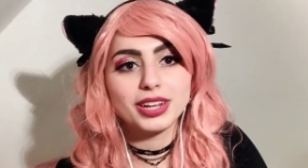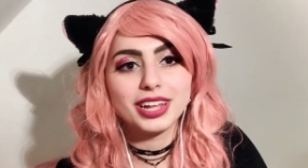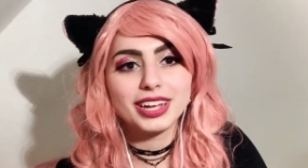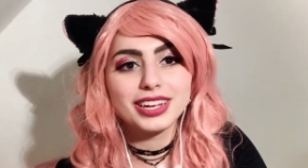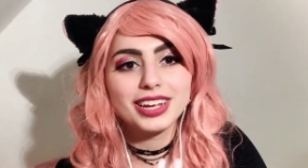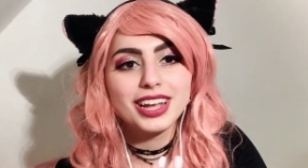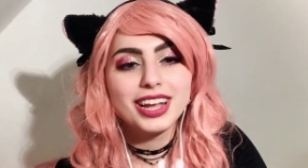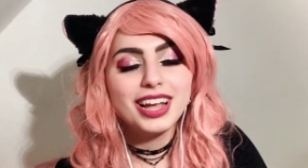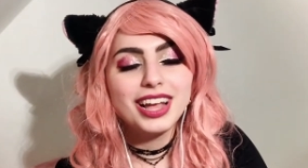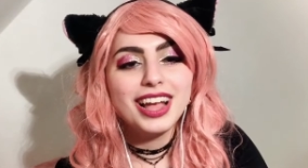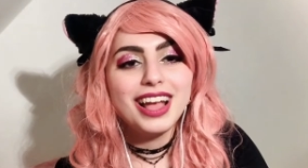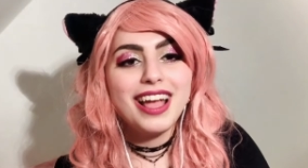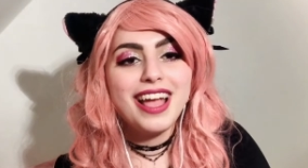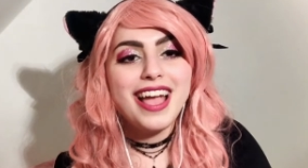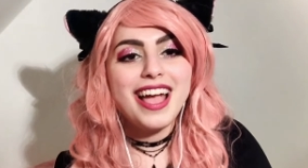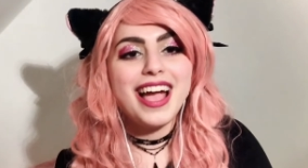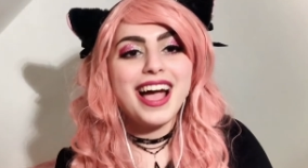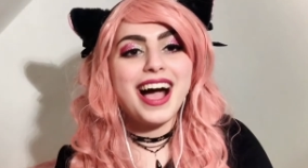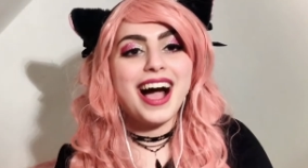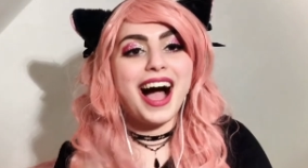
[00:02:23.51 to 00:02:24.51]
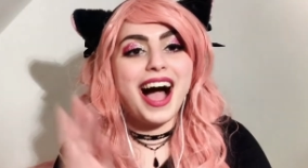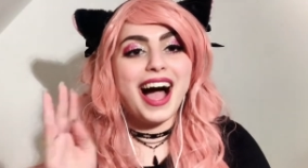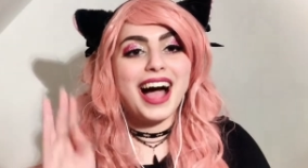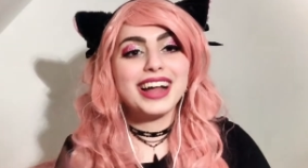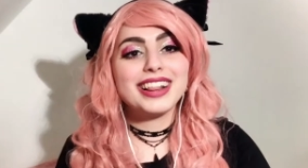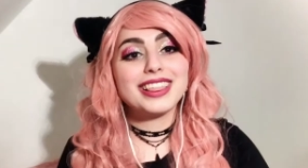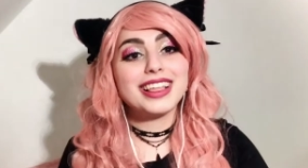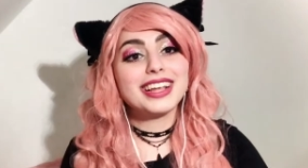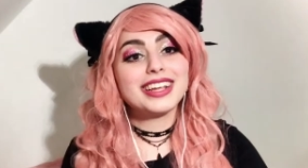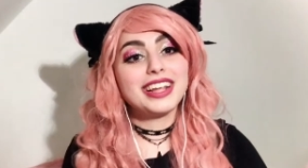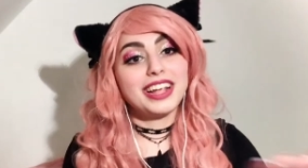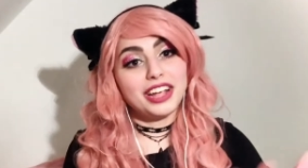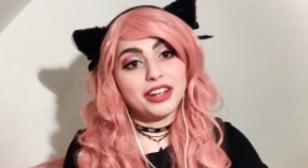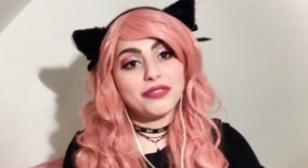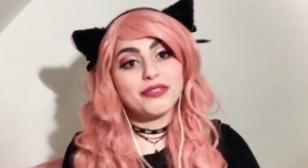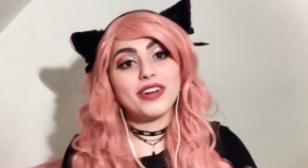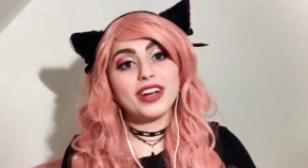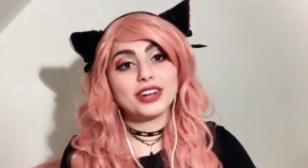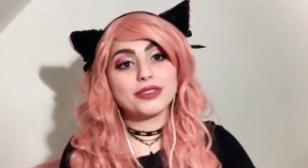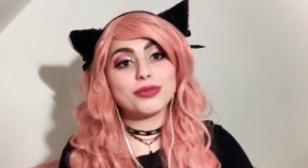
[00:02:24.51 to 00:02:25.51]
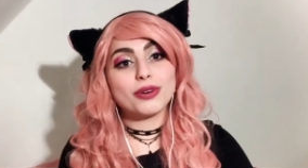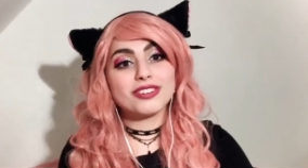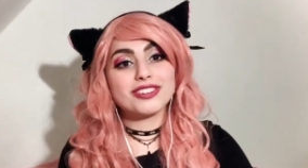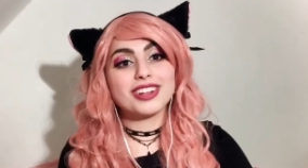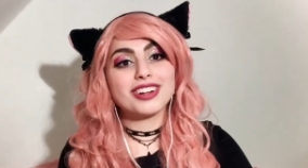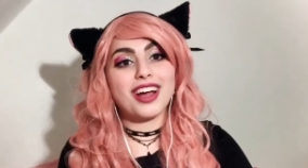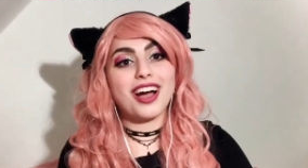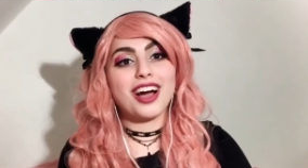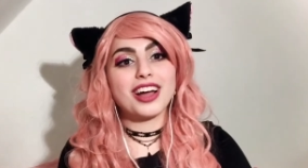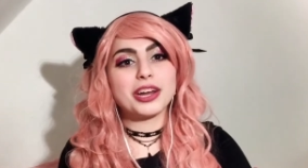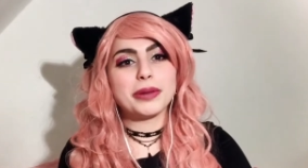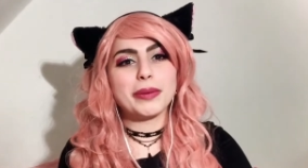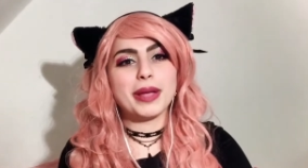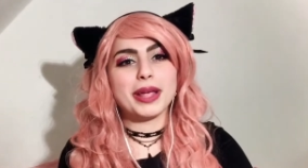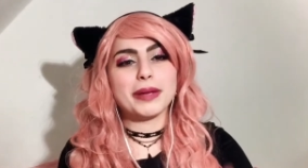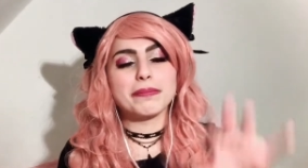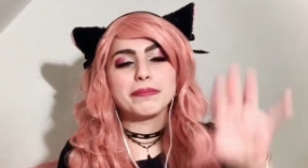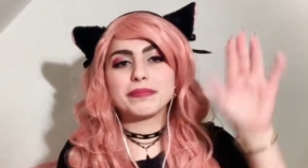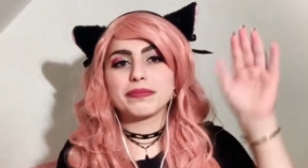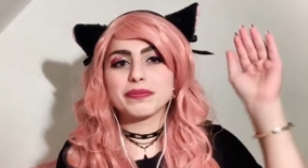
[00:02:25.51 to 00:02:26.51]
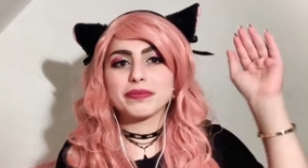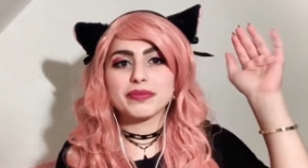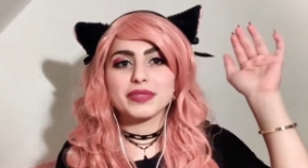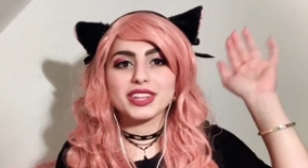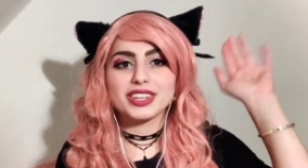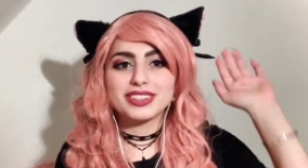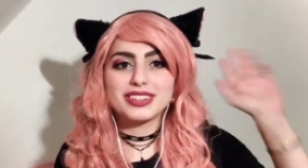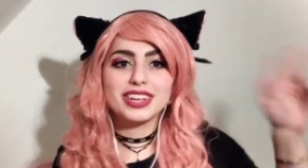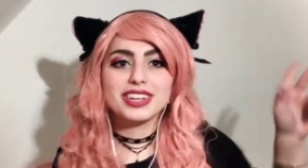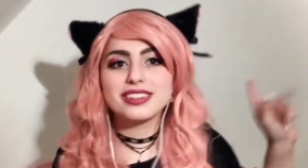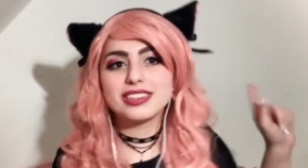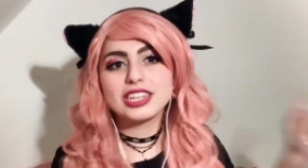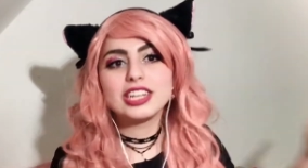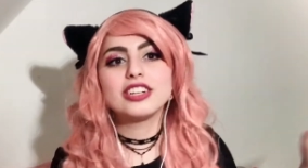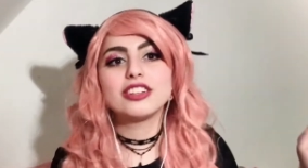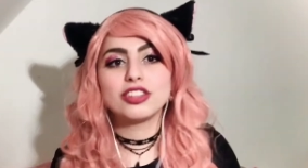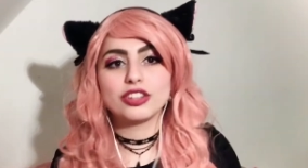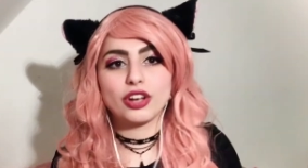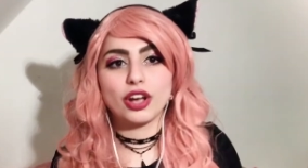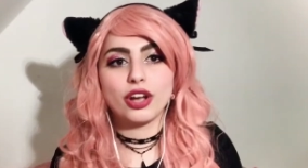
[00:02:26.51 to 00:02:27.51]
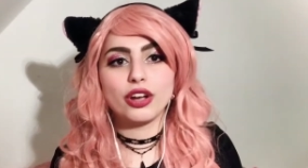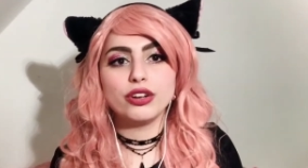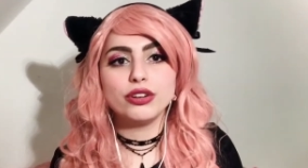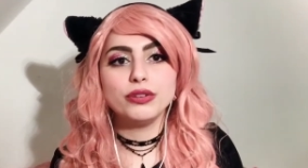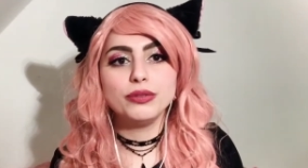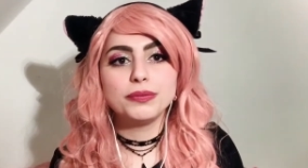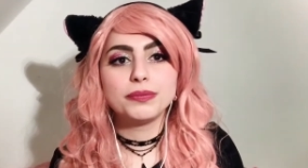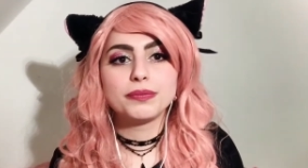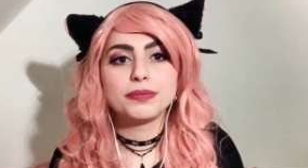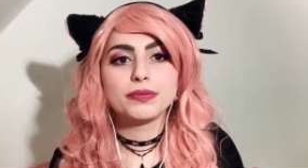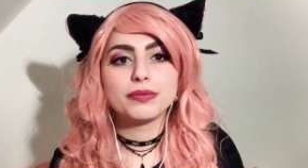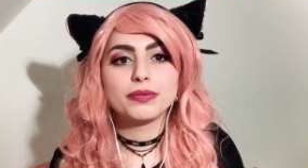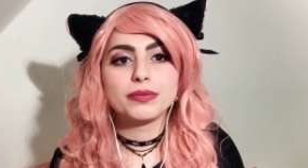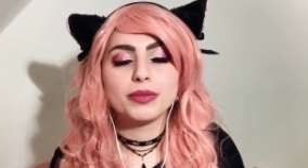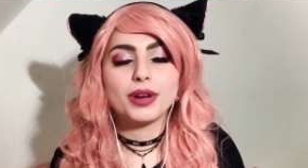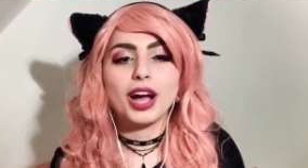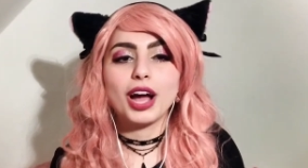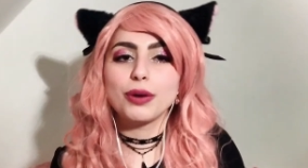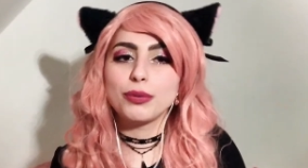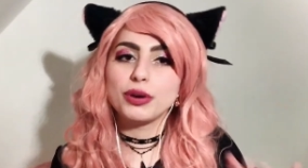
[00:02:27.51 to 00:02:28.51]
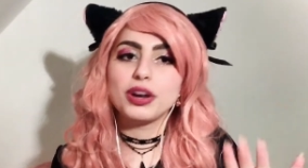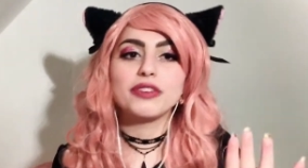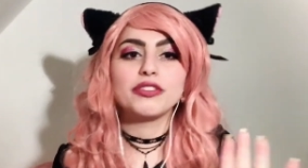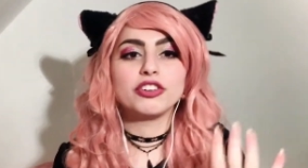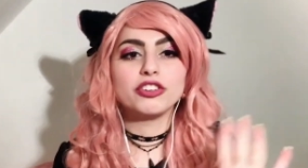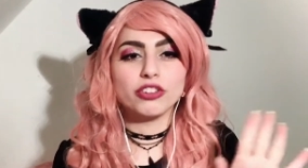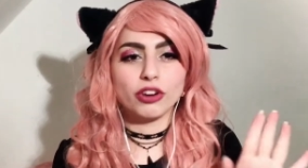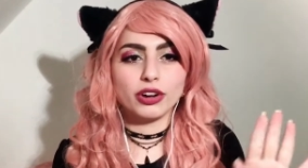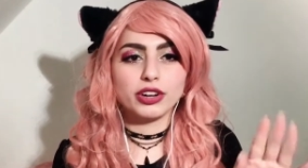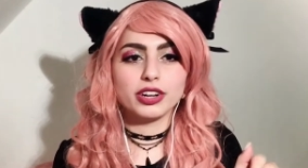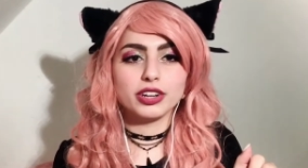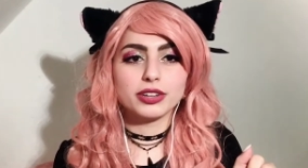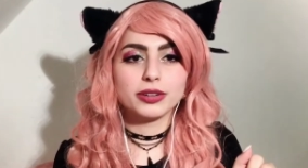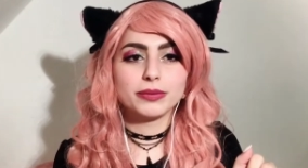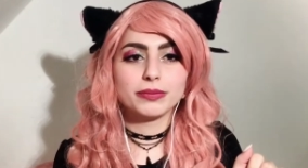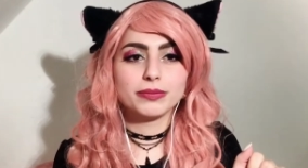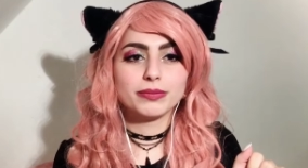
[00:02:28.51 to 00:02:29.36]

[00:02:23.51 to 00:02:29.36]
I think if I had watched that anime 6 years ago, I would have enjoyed it.